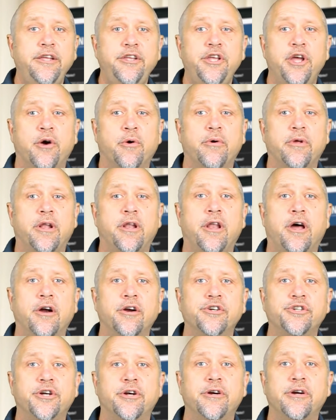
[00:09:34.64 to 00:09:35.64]
A
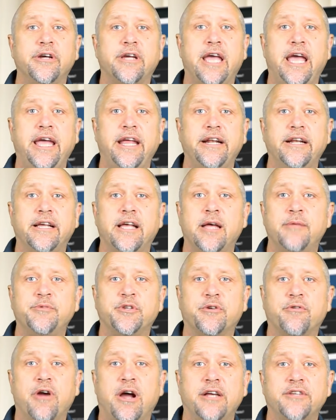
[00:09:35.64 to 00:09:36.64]
large hurricane comes
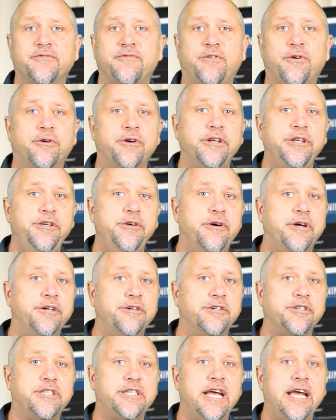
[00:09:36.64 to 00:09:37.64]
across Florida, you
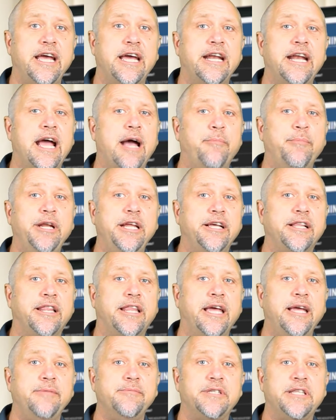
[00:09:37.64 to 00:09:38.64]
understand how many
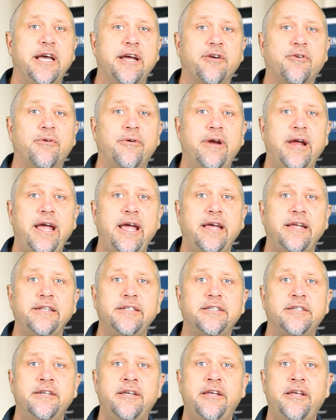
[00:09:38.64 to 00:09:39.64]
claims that
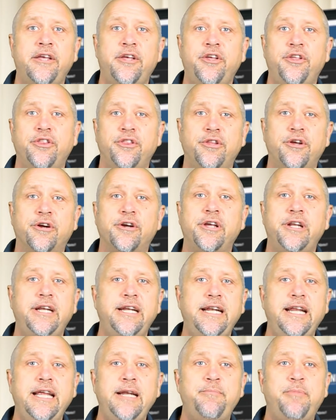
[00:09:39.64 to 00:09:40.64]
creates. They're going to
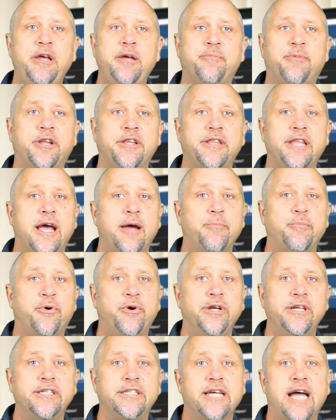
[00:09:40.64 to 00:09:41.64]
need people at that
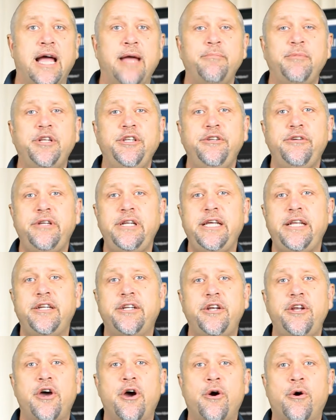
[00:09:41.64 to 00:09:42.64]
point in time, and you need
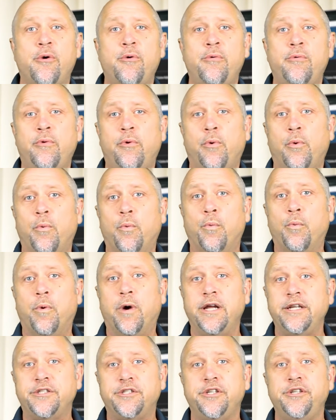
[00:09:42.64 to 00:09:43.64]
to know
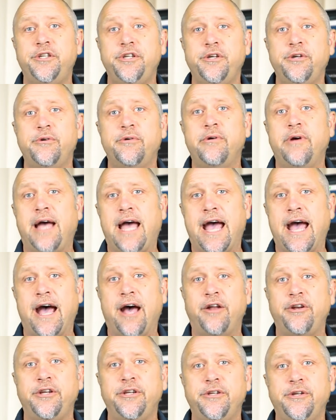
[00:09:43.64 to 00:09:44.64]
what to do,
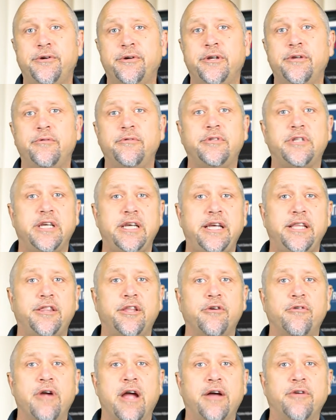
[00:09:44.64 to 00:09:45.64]
how to do it to hit
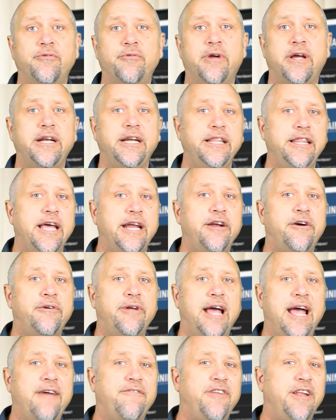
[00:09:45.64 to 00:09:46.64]
the ground running. They
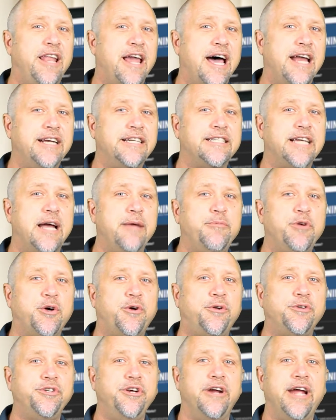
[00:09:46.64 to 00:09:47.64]
don't have a lot of time to
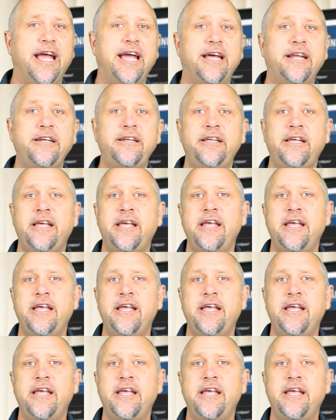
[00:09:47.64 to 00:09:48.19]
hold your hand.